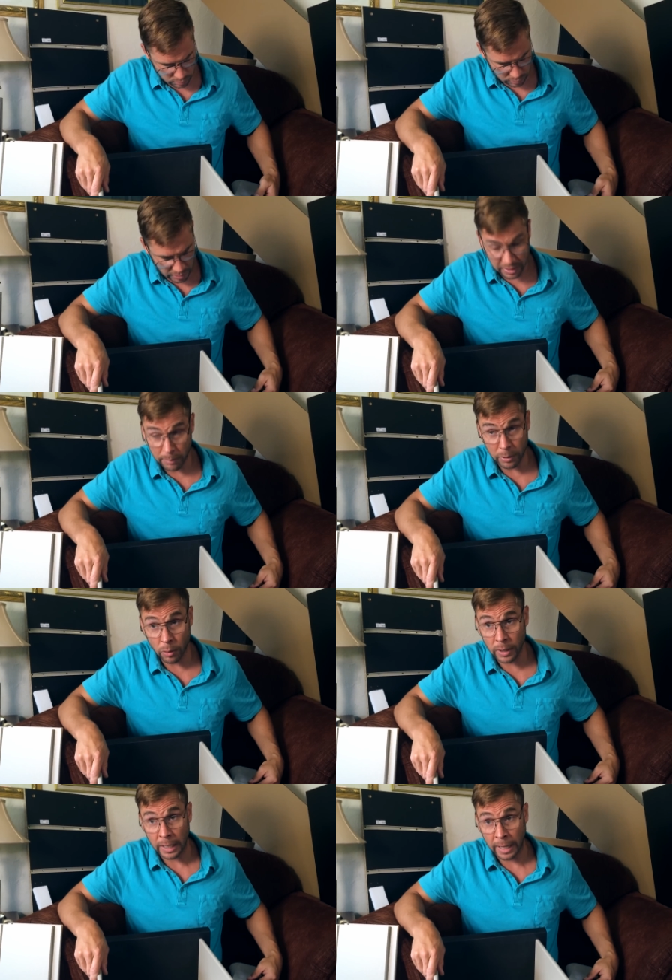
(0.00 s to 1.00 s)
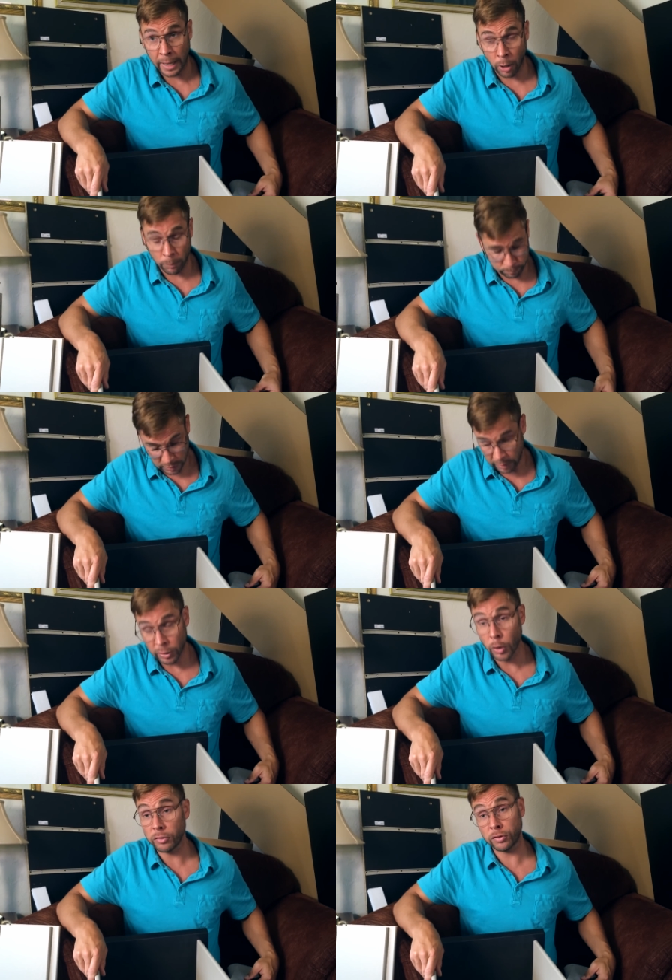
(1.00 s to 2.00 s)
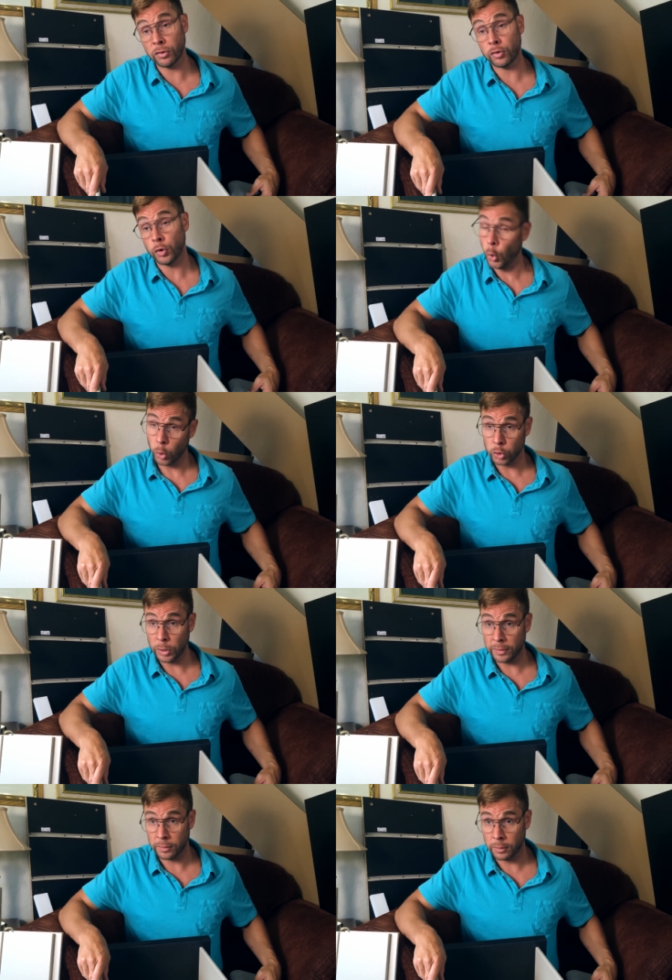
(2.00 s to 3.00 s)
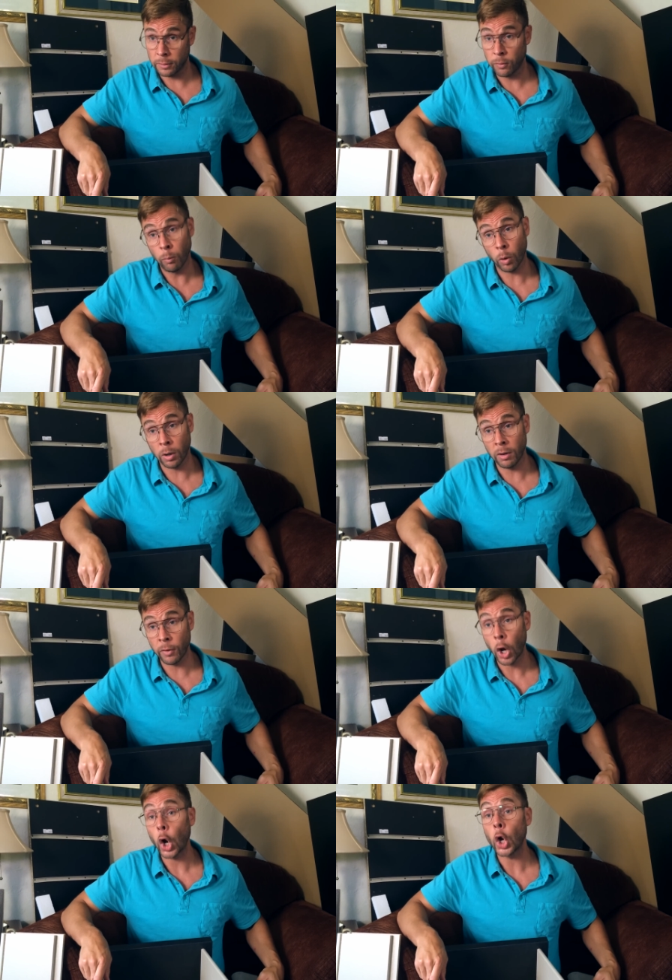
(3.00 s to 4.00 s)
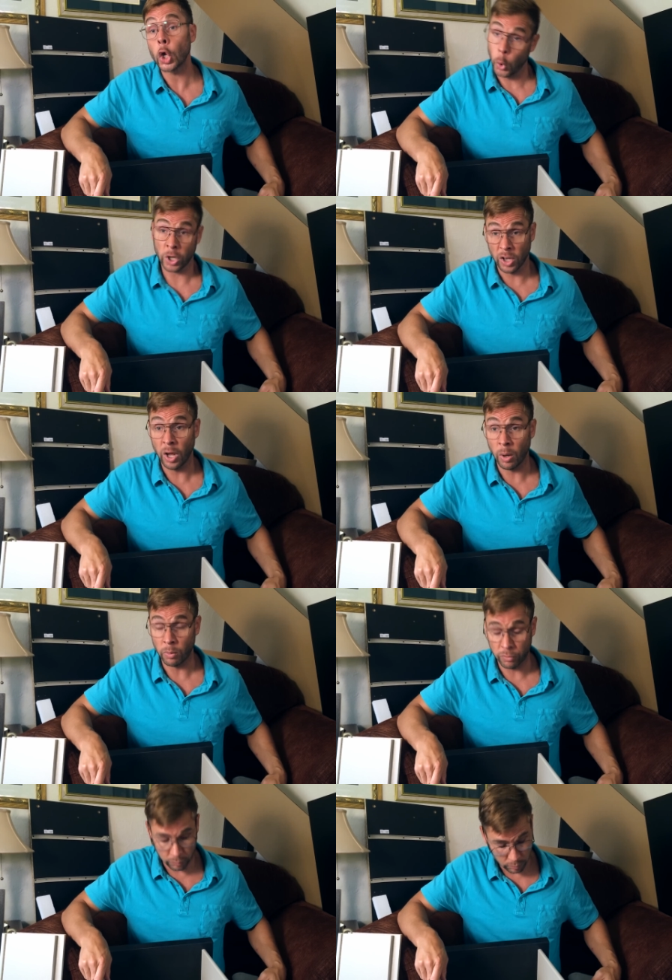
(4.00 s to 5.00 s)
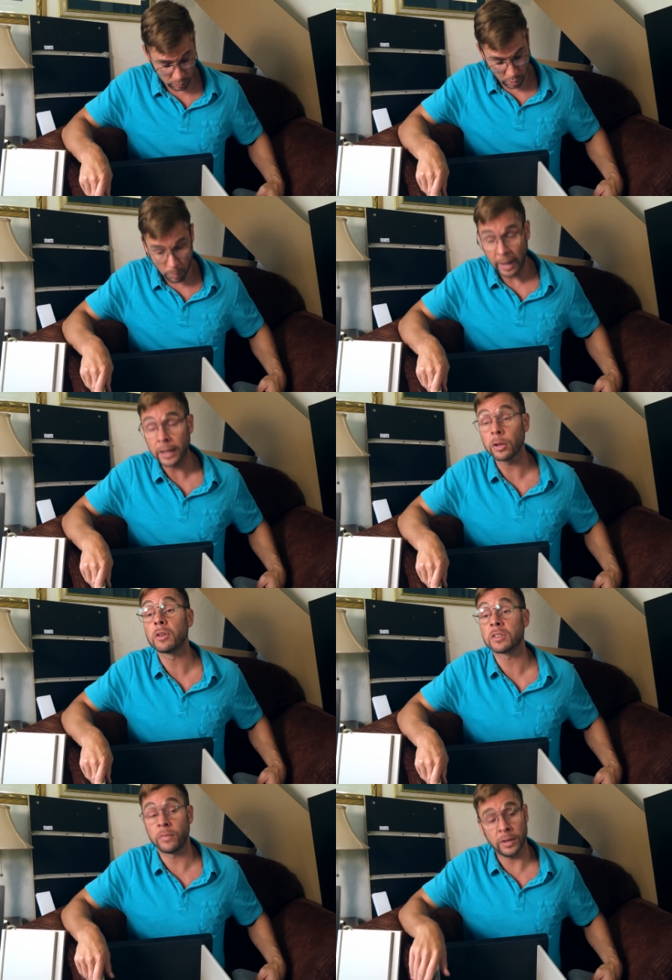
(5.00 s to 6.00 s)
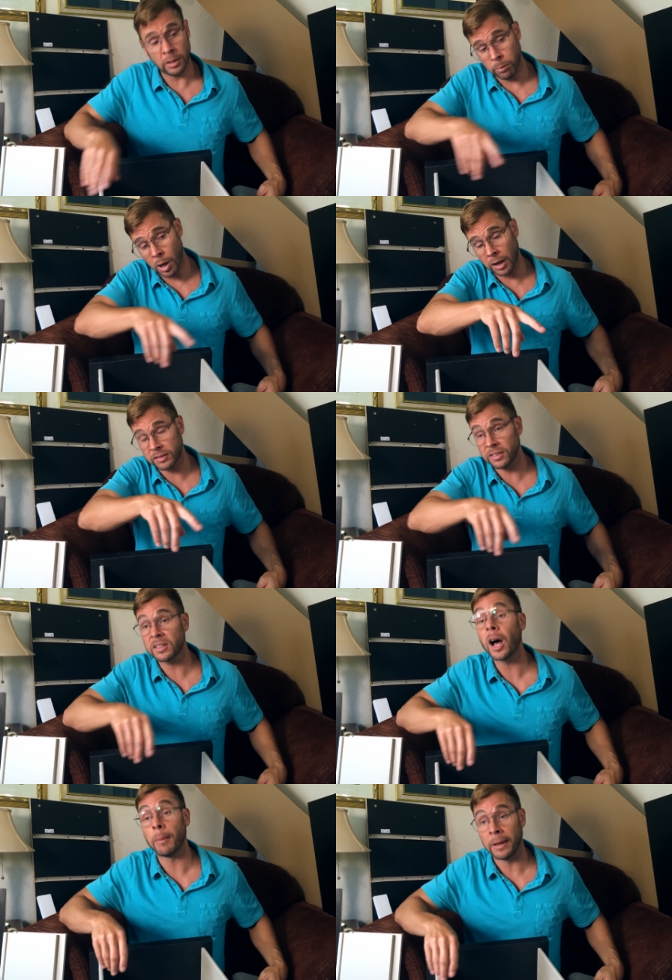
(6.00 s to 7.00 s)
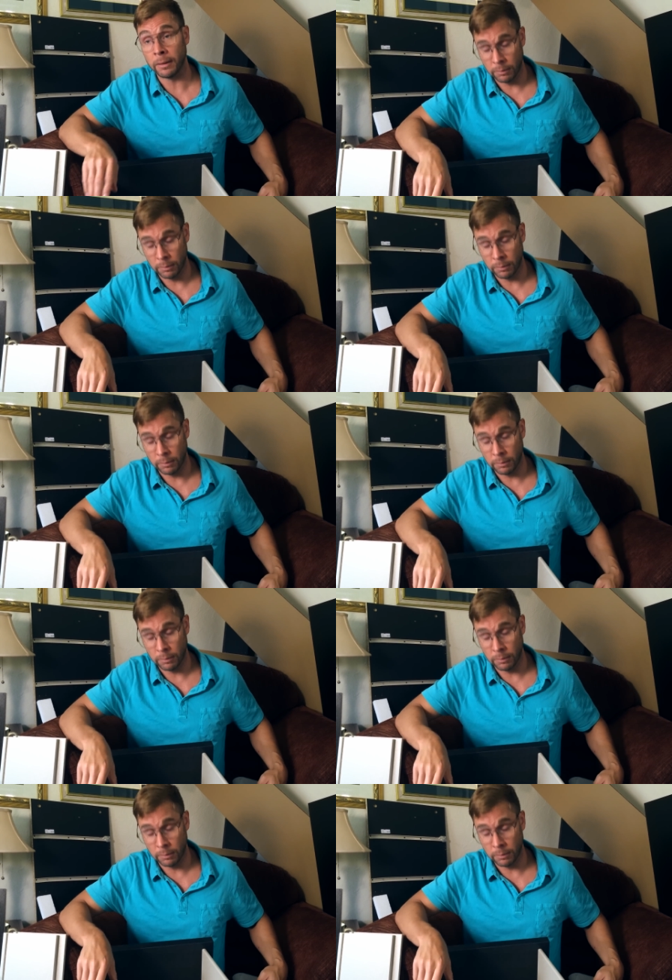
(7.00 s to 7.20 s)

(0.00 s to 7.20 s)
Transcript: Now, Deb, you don't gotta help, even though this is your dresser for more of your clothes. All my clothes could fit in the box that's coming.